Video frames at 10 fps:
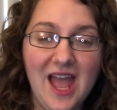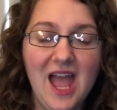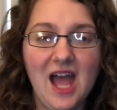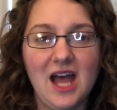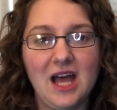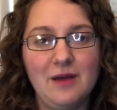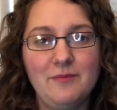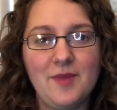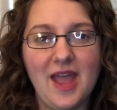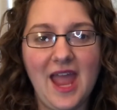
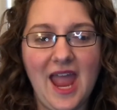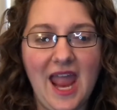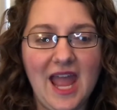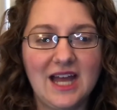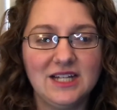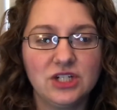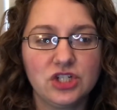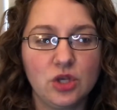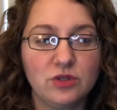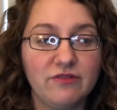And so
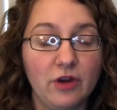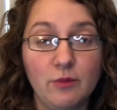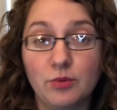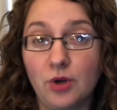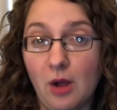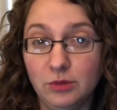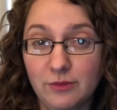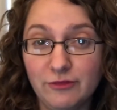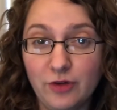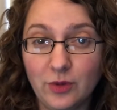it's very problem
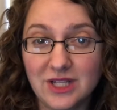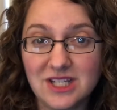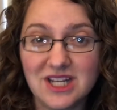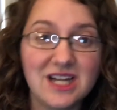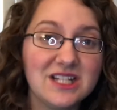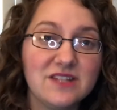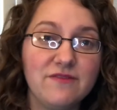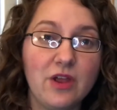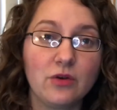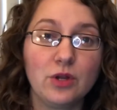focused and it's
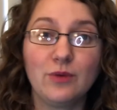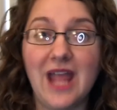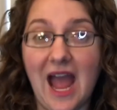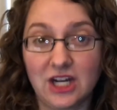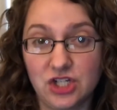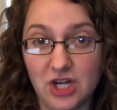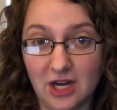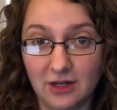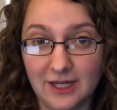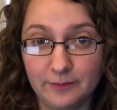very reactionary.